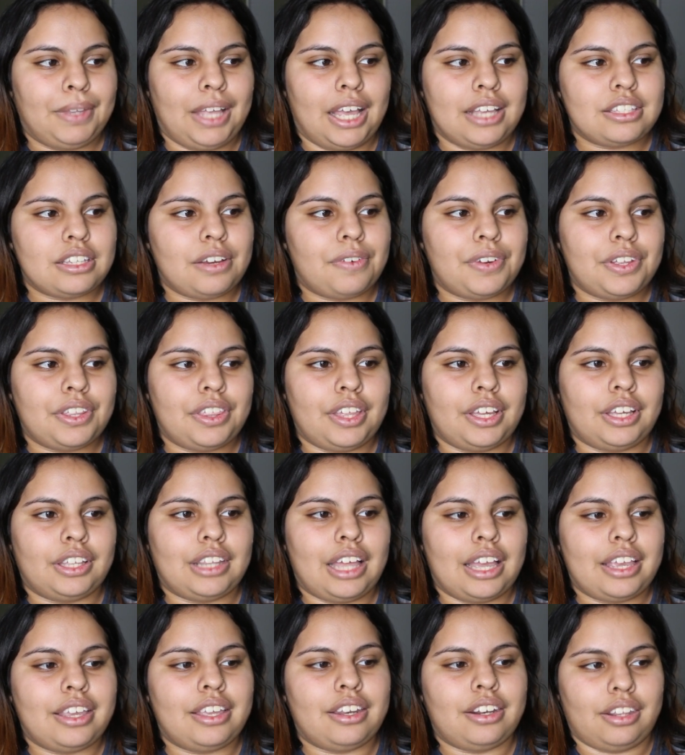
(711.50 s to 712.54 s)
has
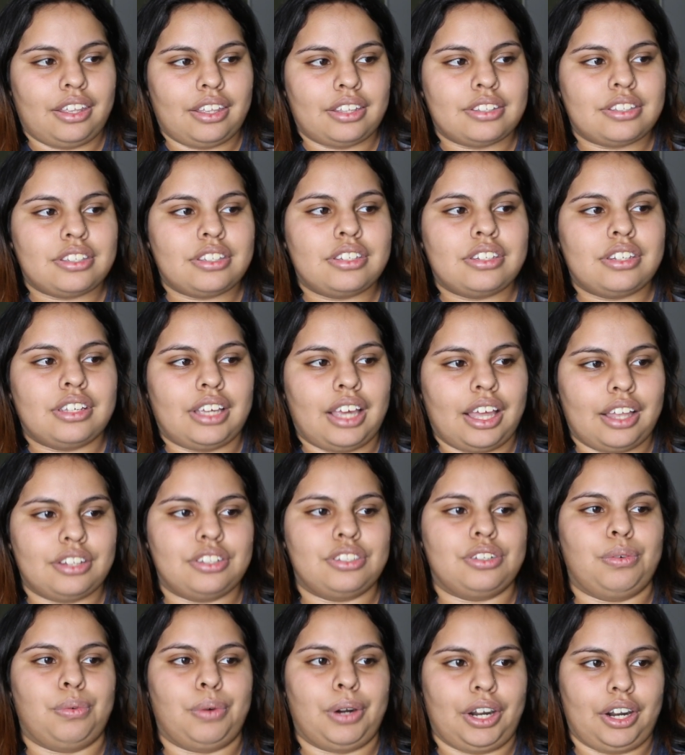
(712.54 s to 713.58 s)
everything that he needs to
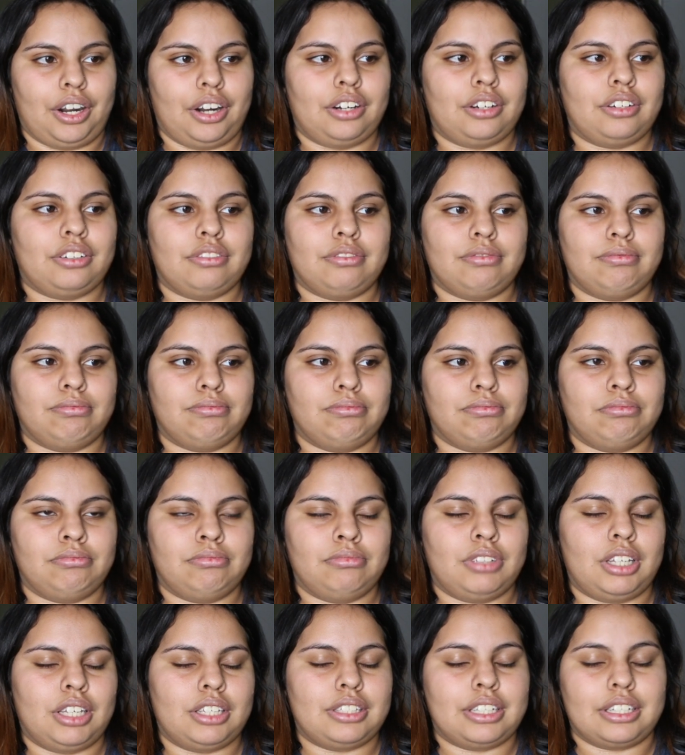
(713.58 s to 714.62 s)
get to where
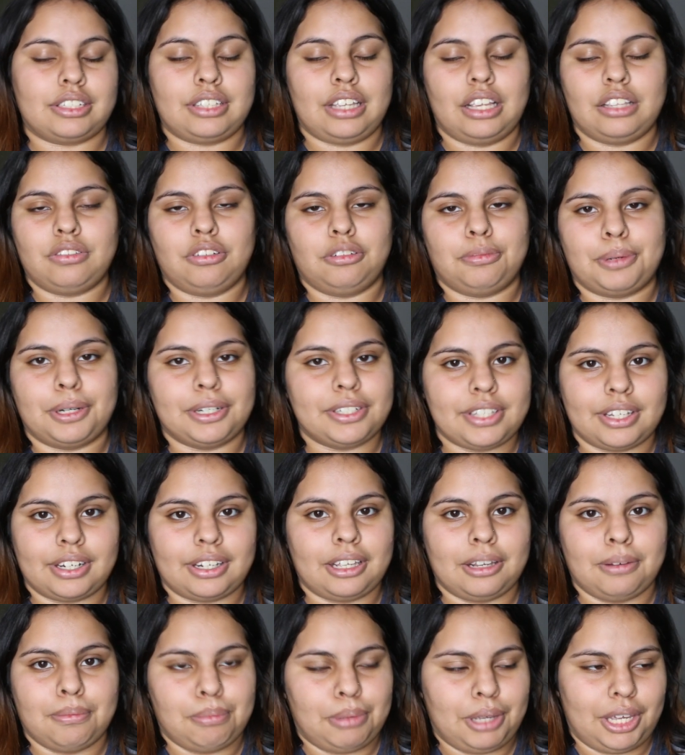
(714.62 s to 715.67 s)
a successful
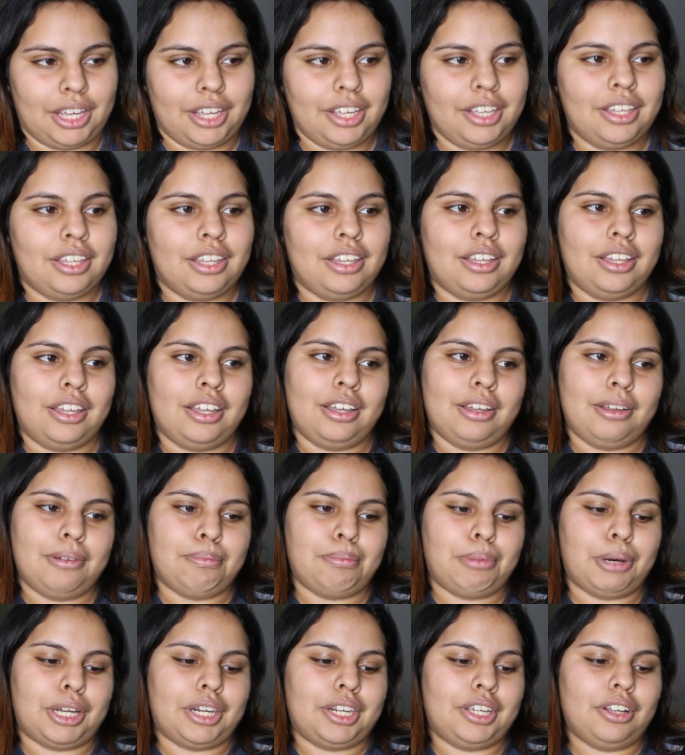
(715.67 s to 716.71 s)
person can be.
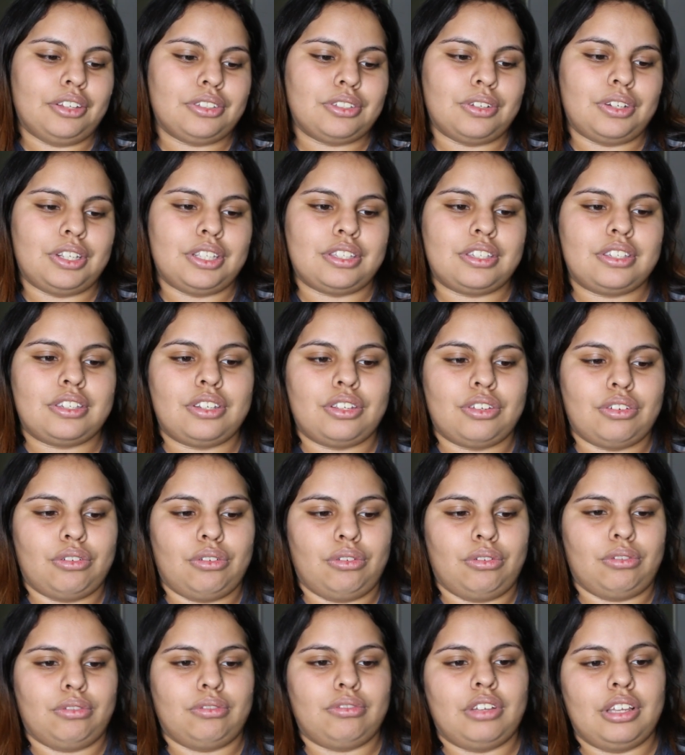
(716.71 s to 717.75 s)
But he also needs
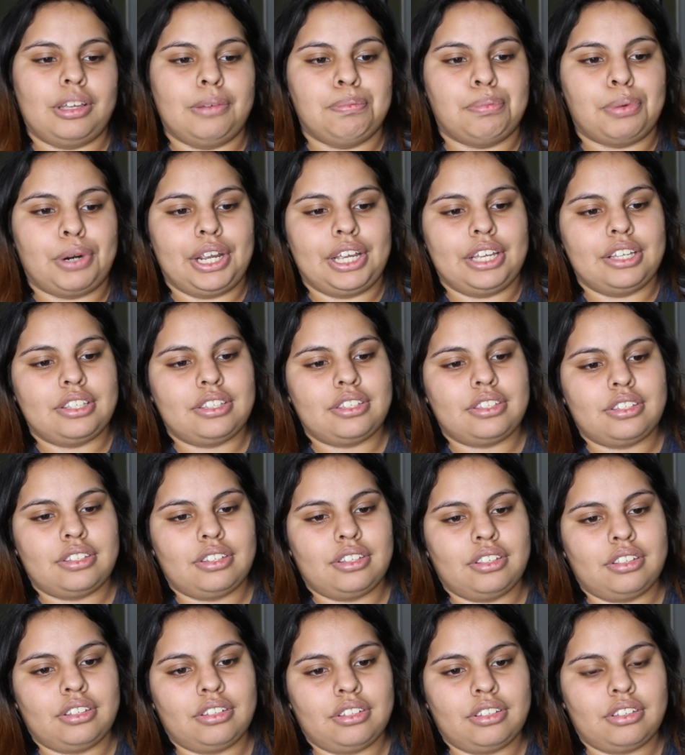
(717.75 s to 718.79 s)
to
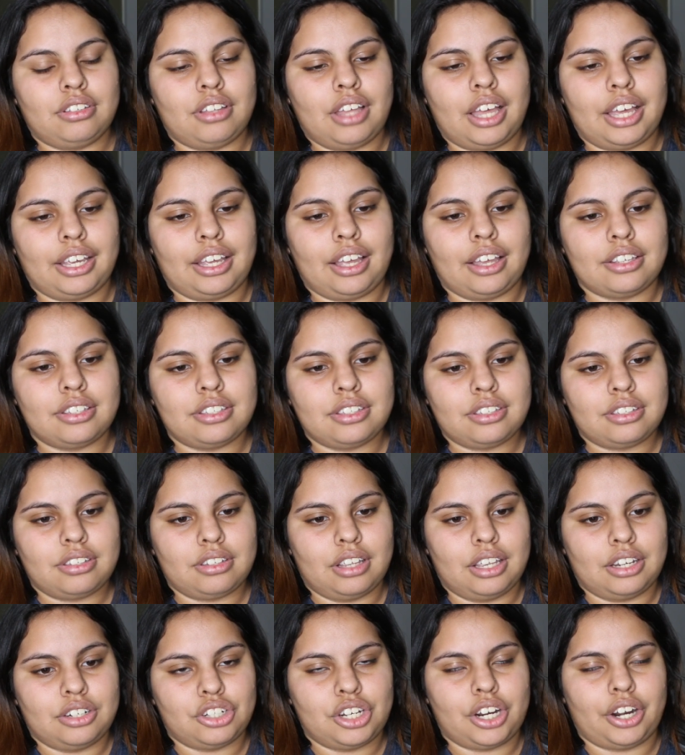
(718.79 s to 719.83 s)
embrace, I
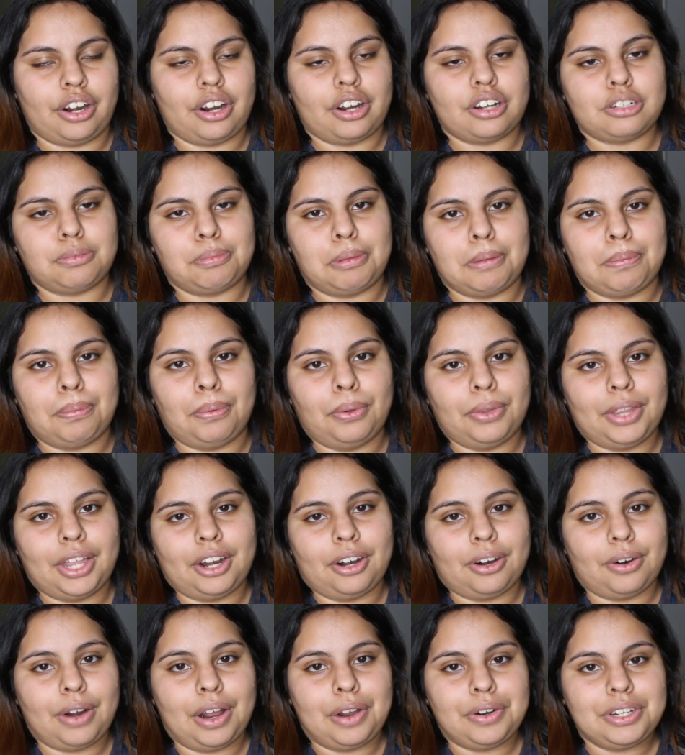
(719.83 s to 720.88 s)
guess, and cherish people
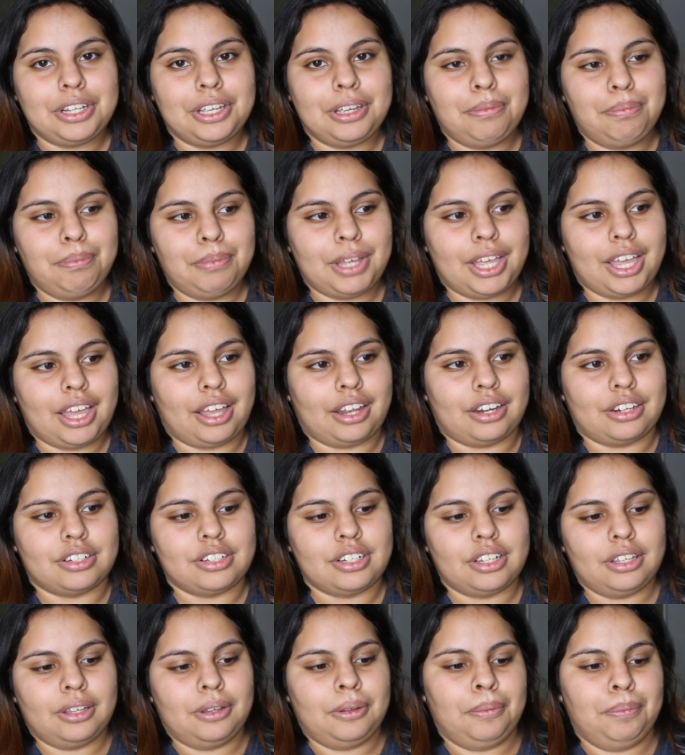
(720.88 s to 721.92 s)
that are around him
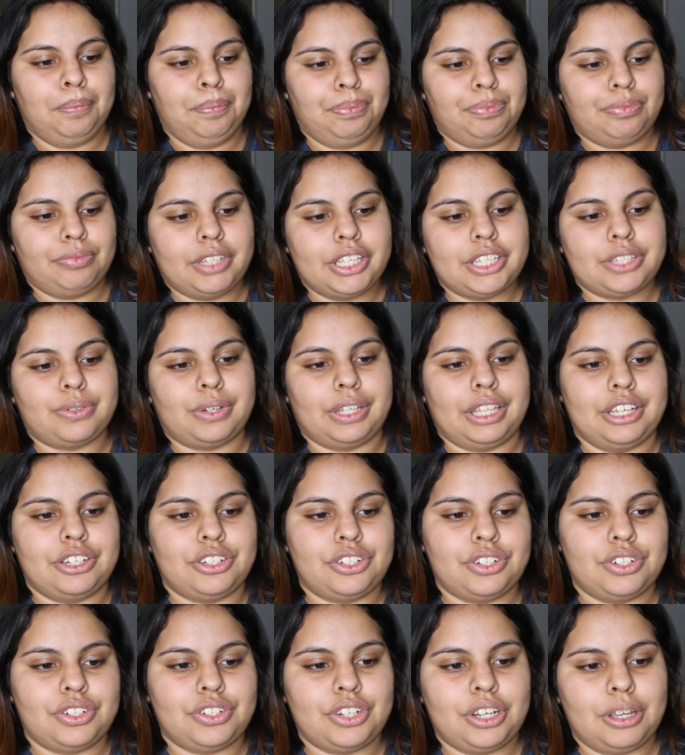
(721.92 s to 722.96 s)
and his
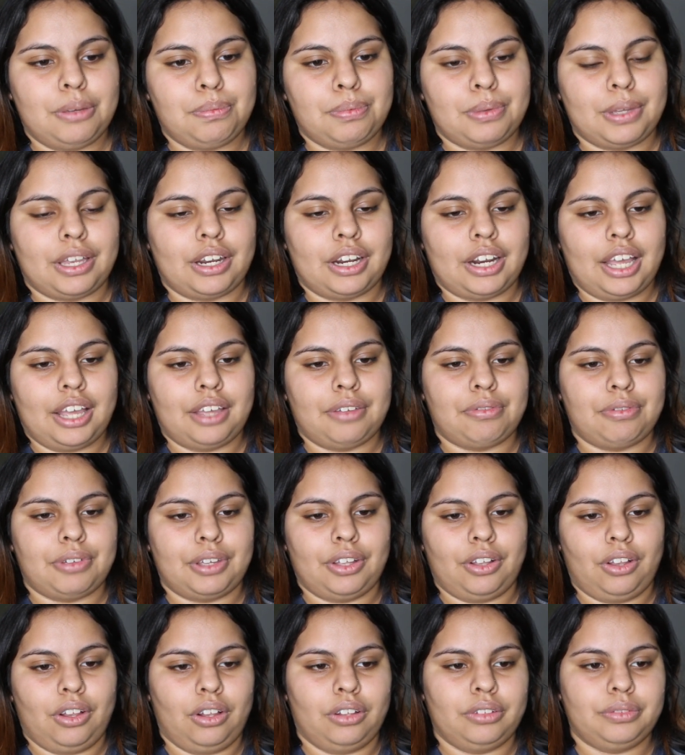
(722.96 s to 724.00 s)
relationship. And I
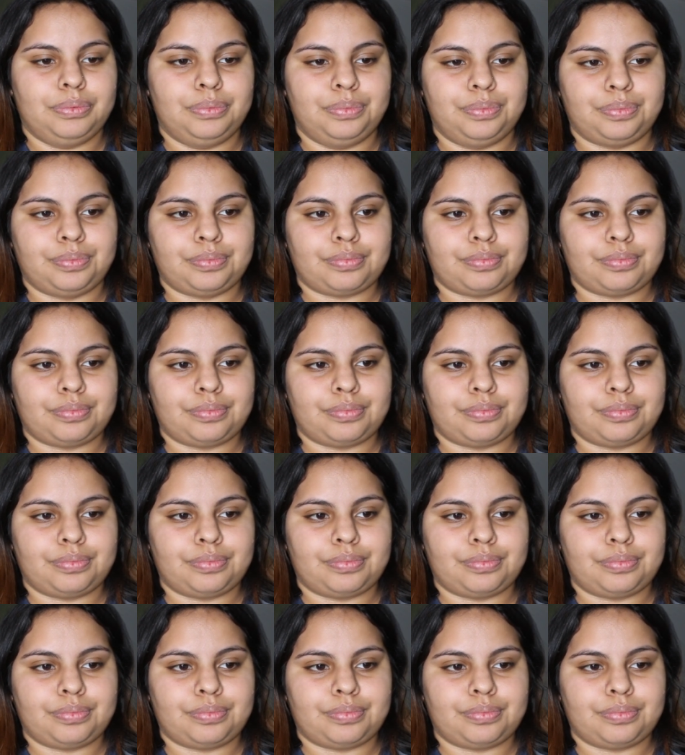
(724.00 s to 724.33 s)
feel